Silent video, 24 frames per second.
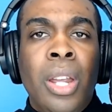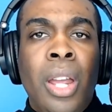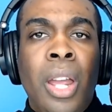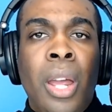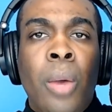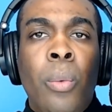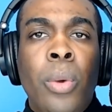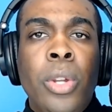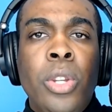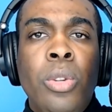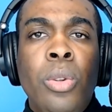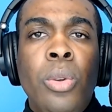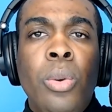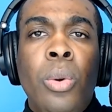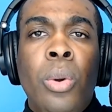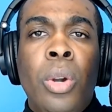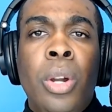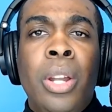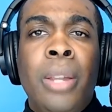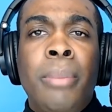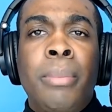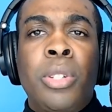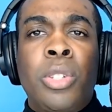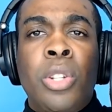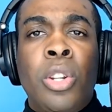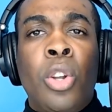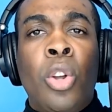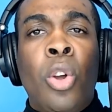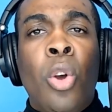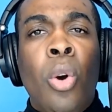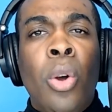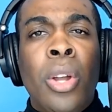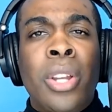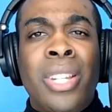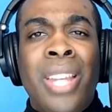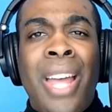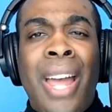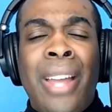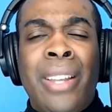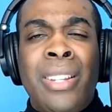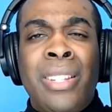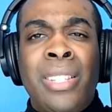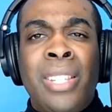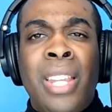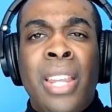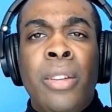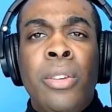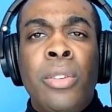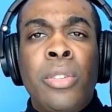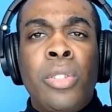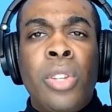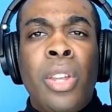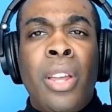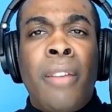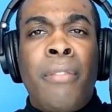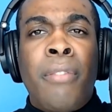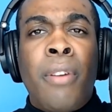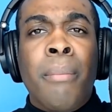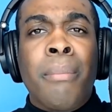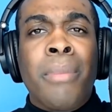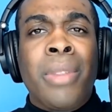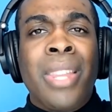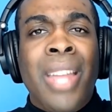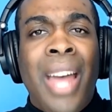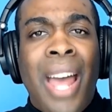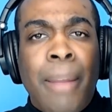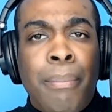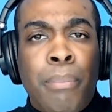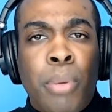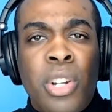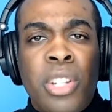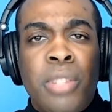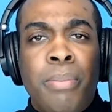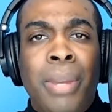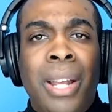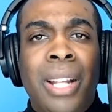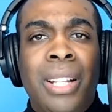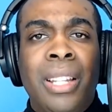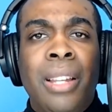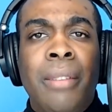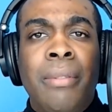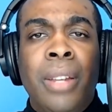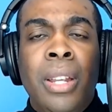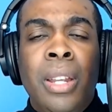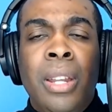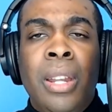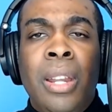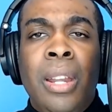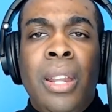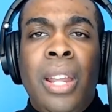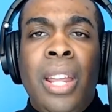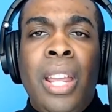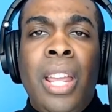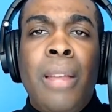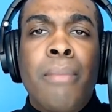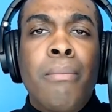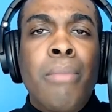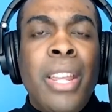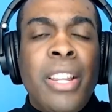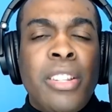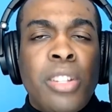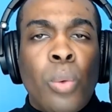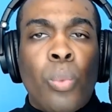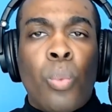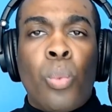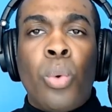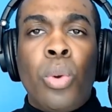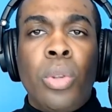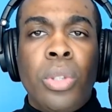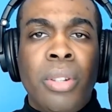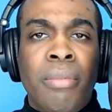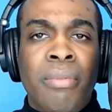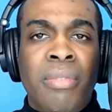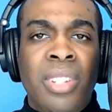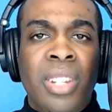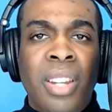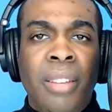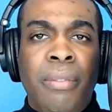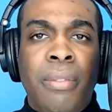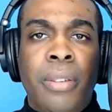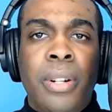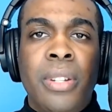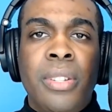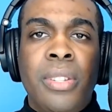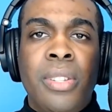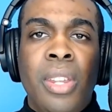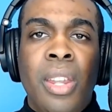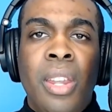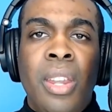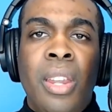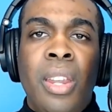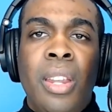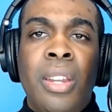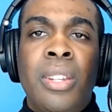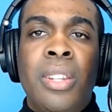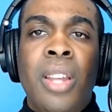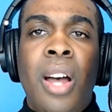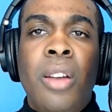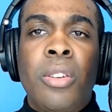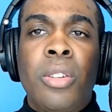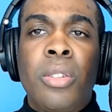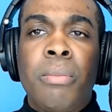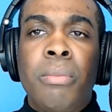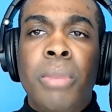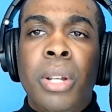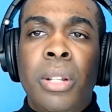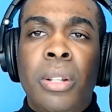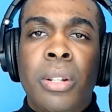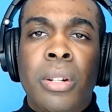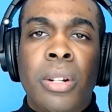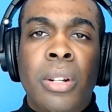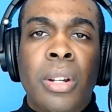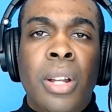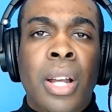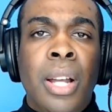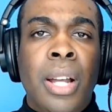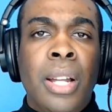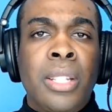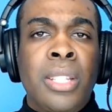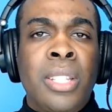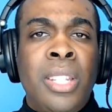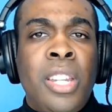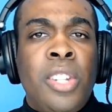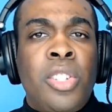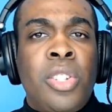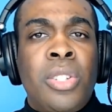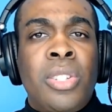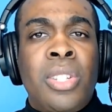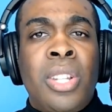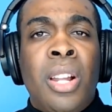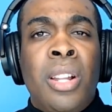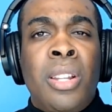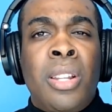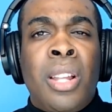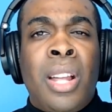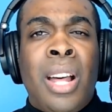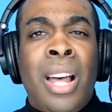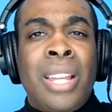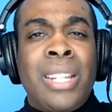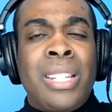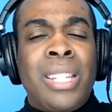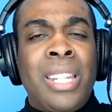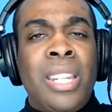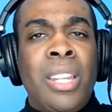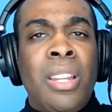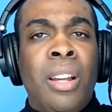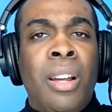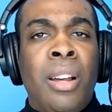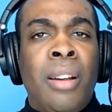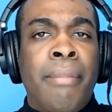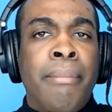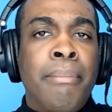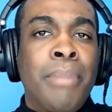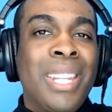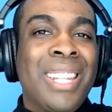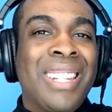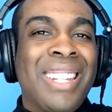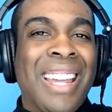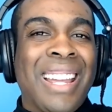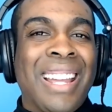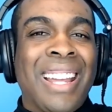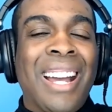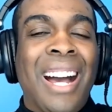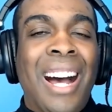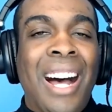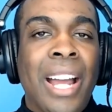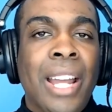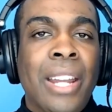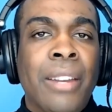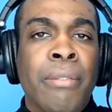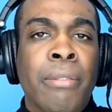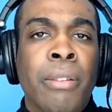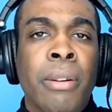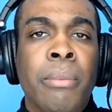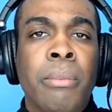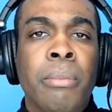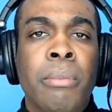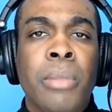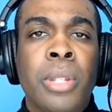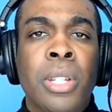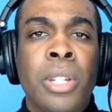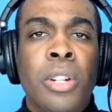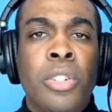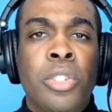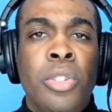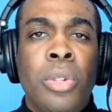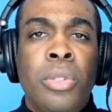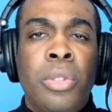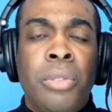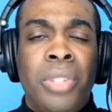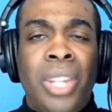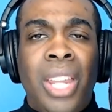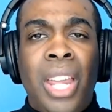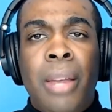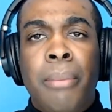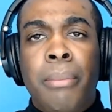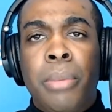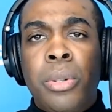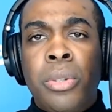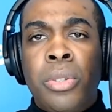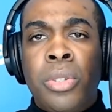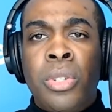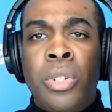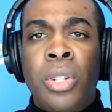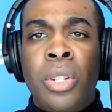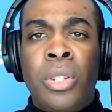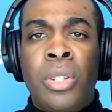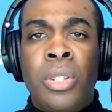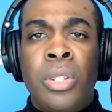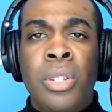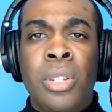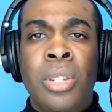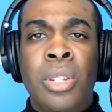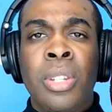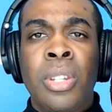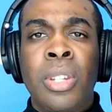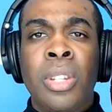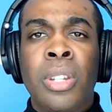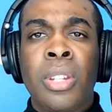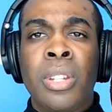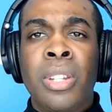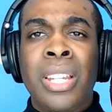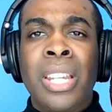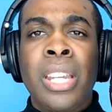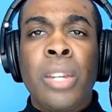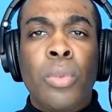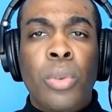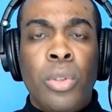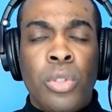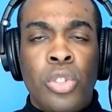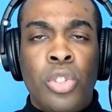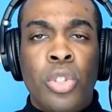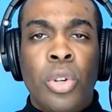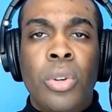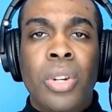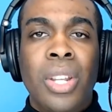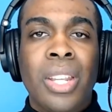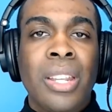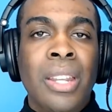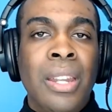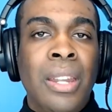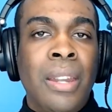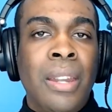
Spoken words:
And when you are able to go attack sales from that perspective, it makes a world of difference. Donald Miller teaches the idea of being the guide from Joseph Campbell's the hero's journey.